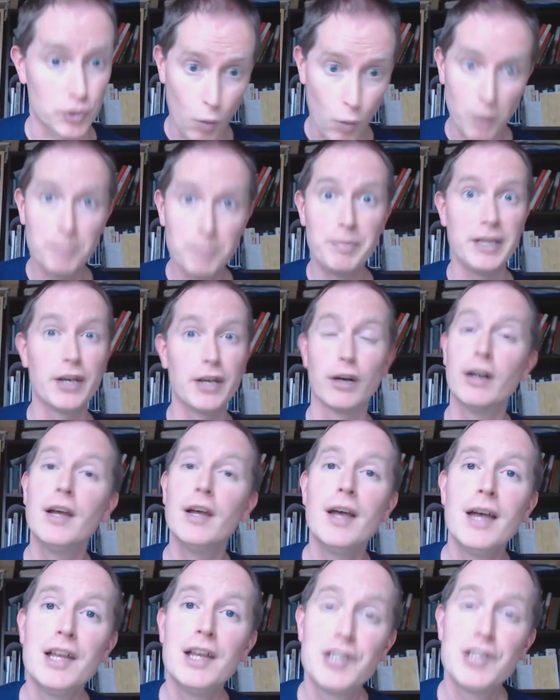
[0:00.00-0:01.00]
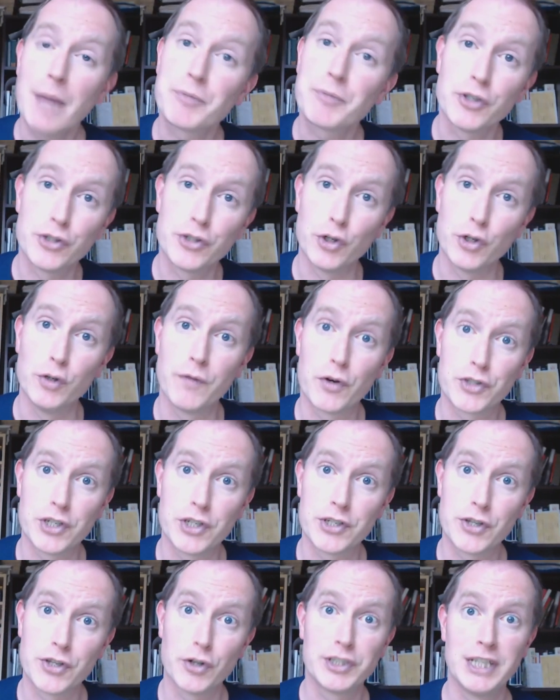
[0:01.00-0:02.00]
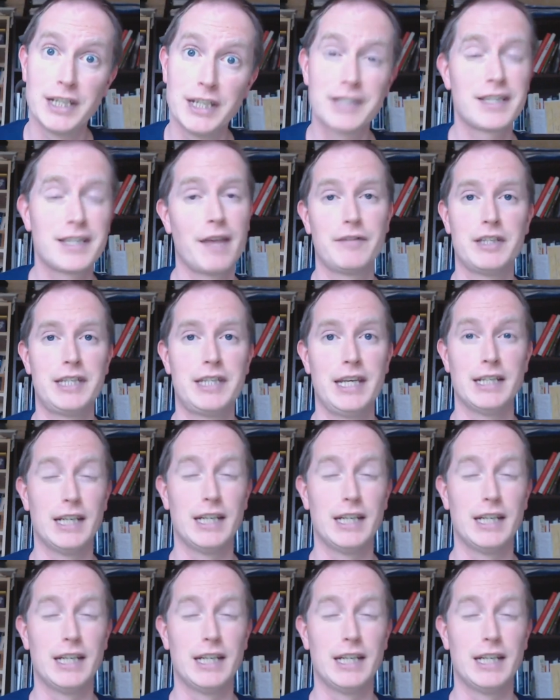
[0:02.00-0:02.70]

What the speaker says: 1 Peter chapter 2, verses 13 to 17.